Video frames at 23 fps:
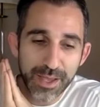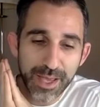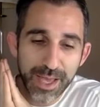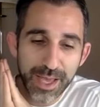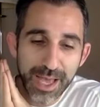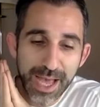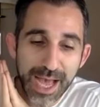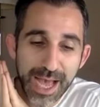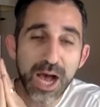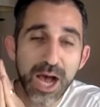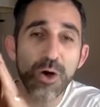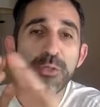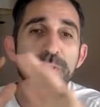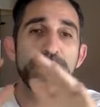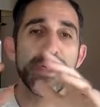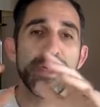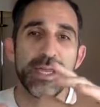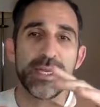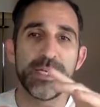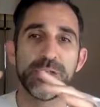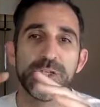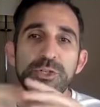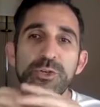how
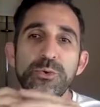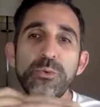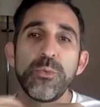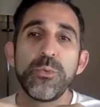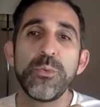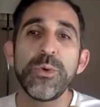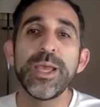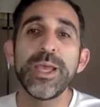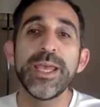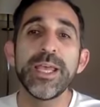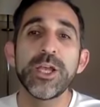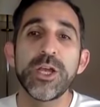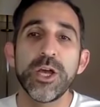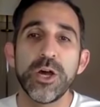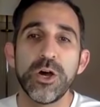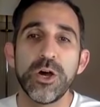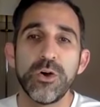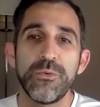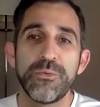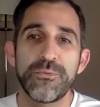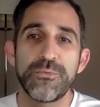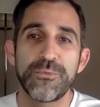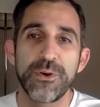then do we
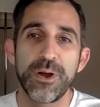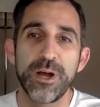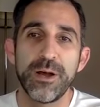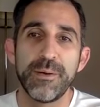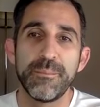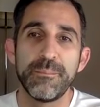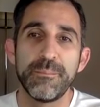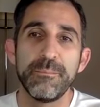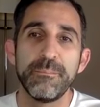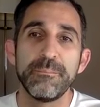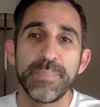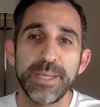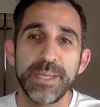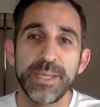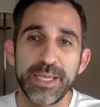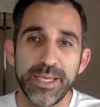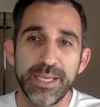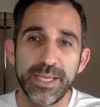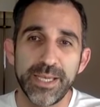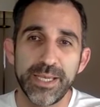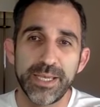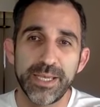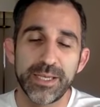go from
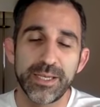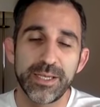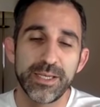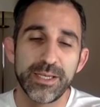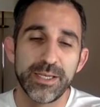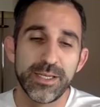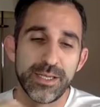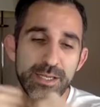being